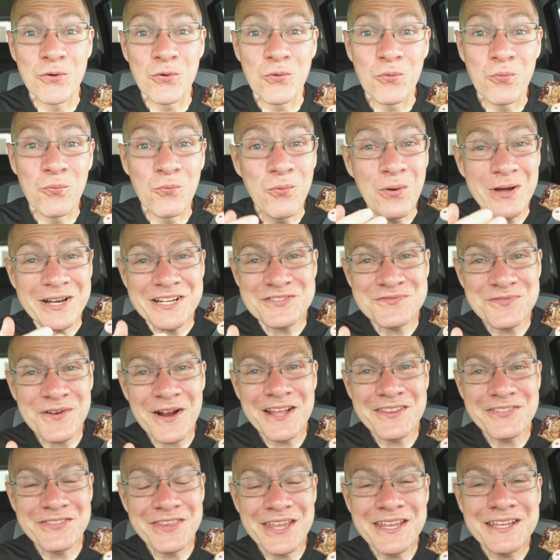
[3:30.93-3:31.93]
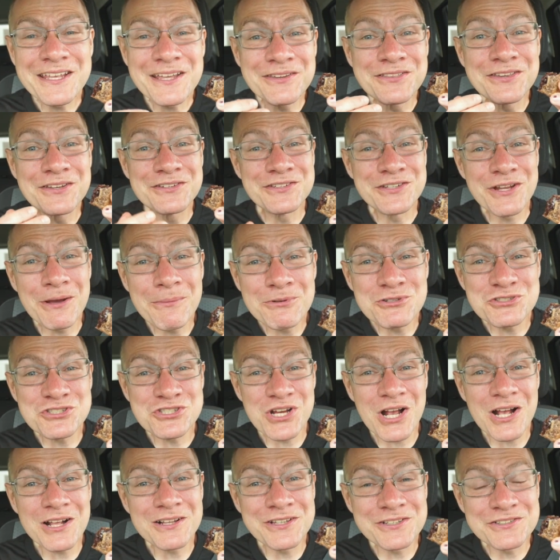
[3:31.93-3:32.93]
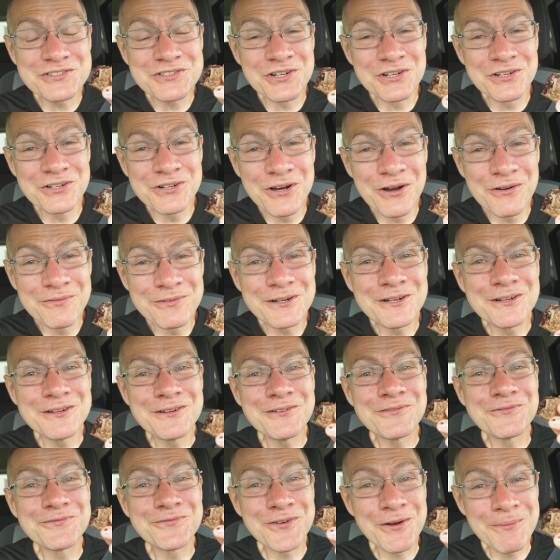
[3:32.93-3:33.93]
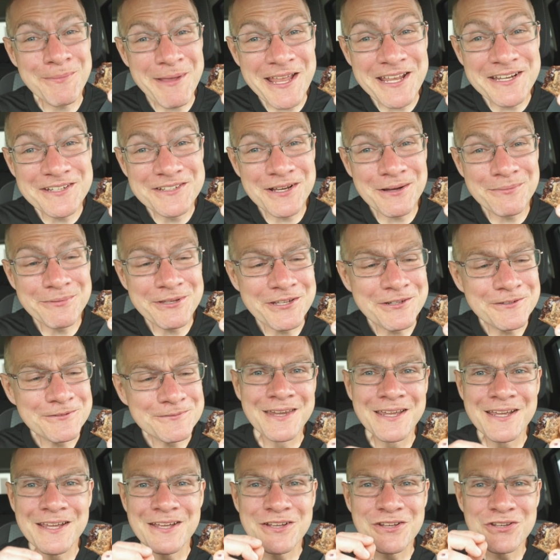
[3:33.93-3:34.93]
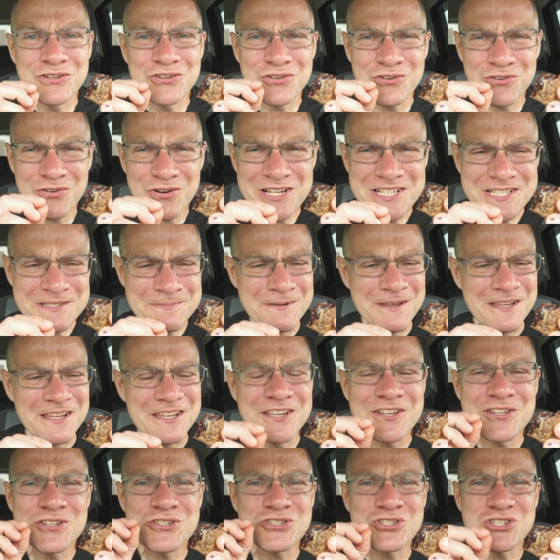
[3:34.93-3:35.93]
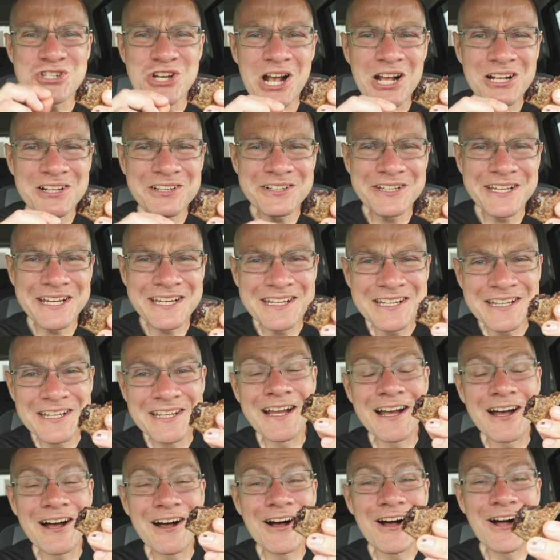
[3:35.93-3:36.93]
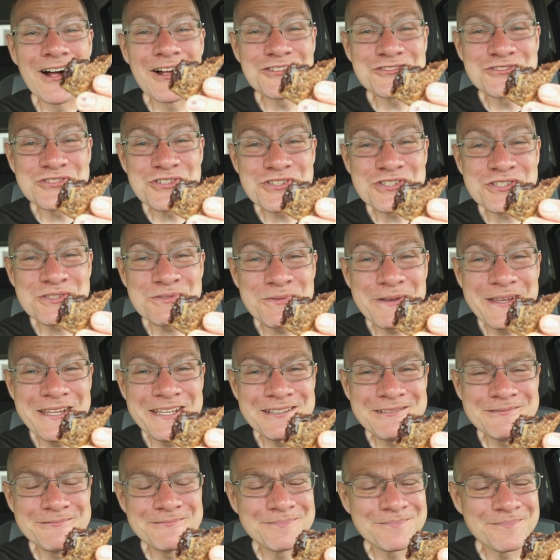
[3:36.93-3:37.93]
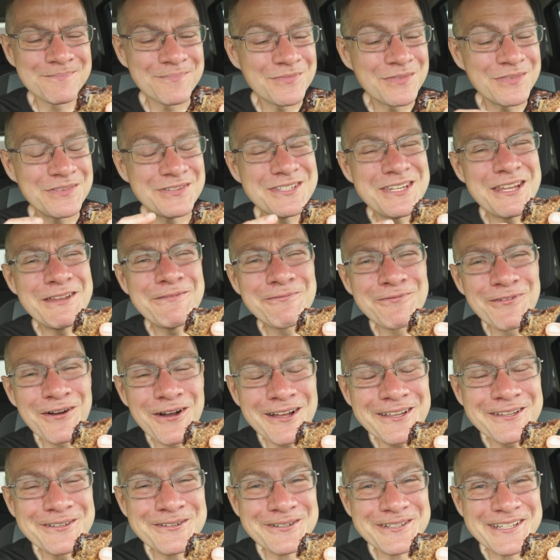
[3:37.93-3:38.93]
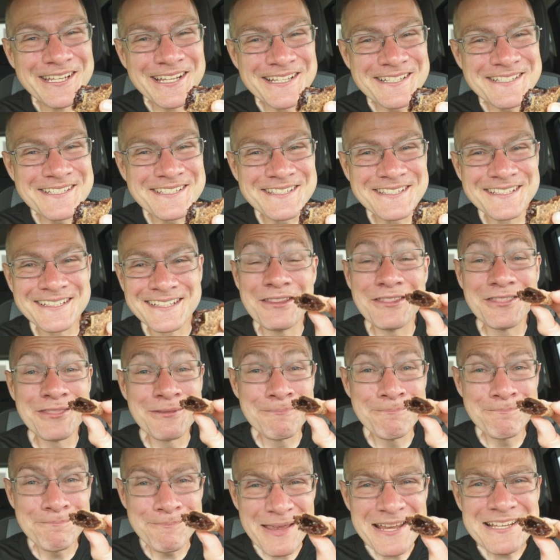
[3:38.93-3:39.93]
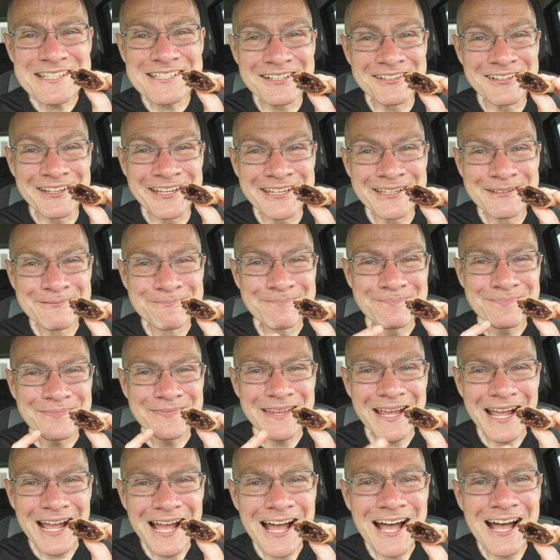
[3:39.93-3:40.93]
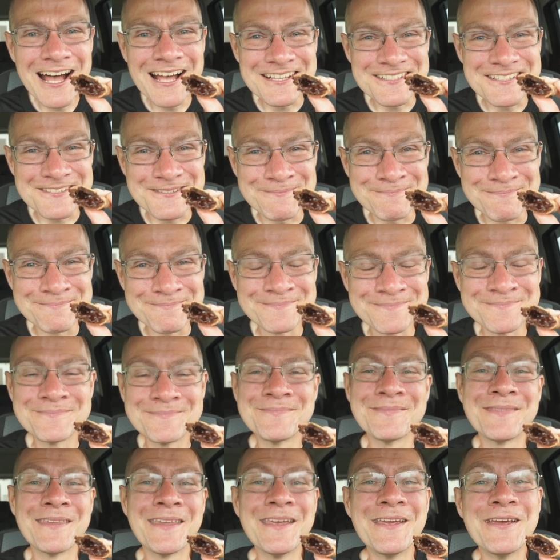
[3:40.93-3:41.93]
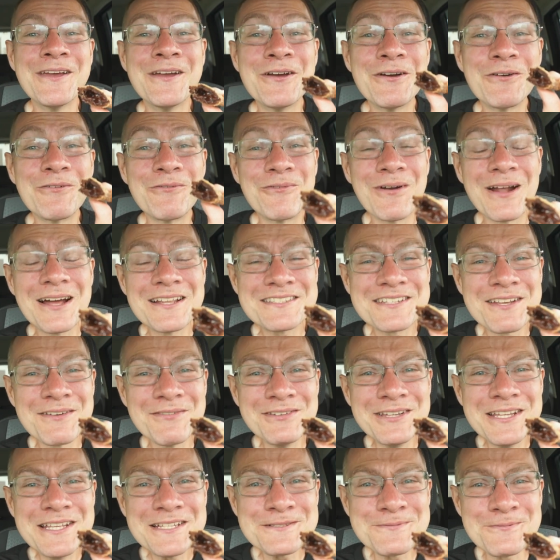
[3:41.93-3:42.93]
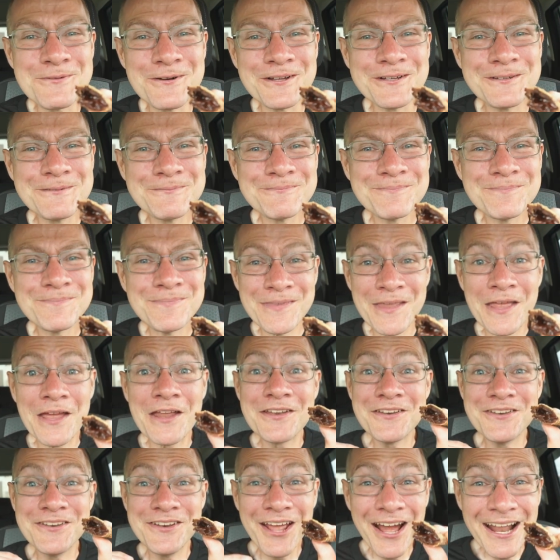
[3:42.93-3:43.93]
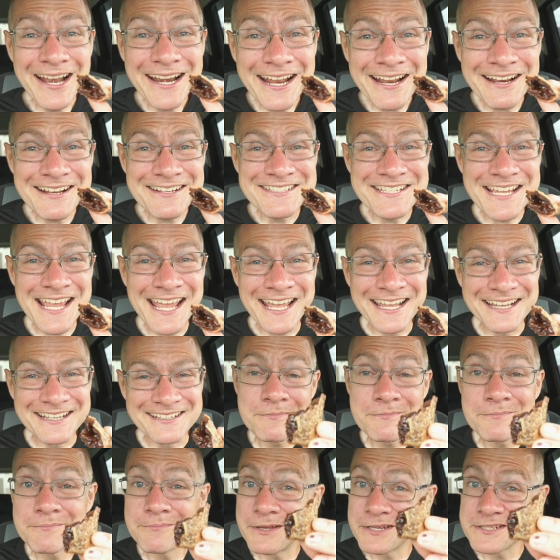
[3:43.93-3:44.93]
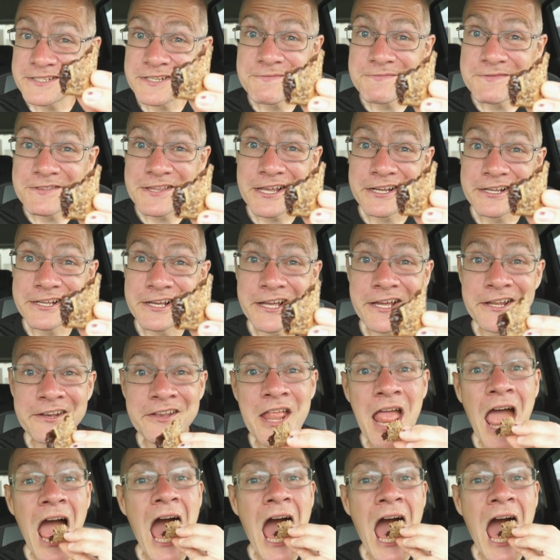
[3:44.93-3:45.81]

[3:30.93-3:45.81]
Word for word: What does Ron think of the double chocolate turnover from A&W? Crispy, chocolatey, ultra sweet, deep fried goodness. Basically, awesome. Ron's giving this one 9 out of 10. Makes up for that cod.